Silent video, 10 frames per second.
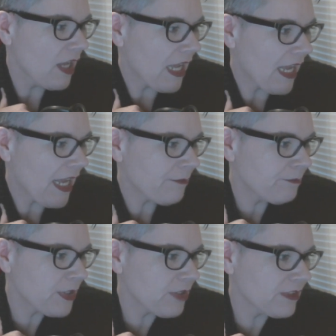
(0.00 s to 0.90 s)
I'm
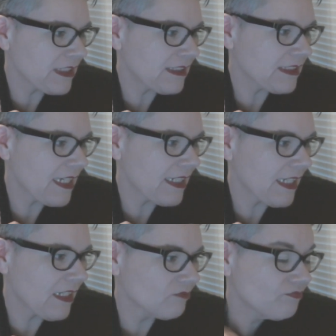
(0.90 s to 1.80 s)
beautiful inside and
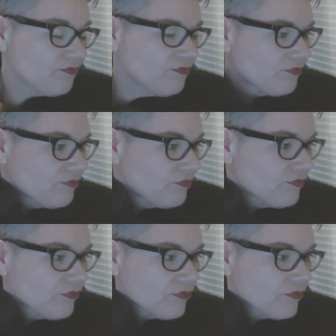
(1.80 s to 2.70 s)
out.
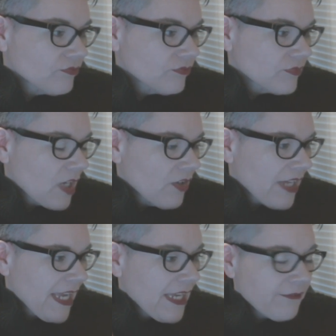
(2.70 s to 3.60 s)
Okay,